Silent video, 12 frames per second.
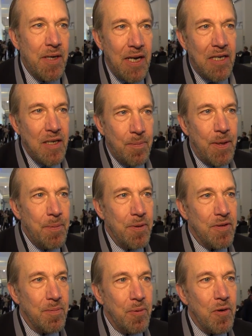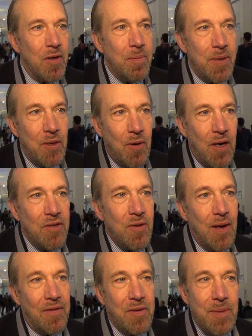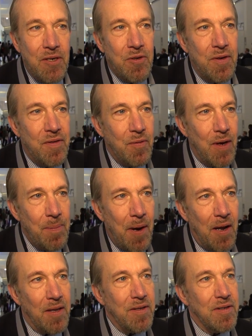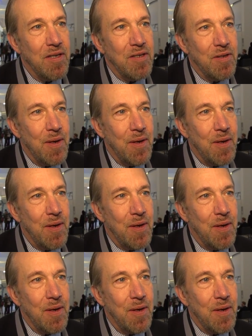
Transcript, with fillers: Connecting people is important, but you also have to make sure you have the right policies.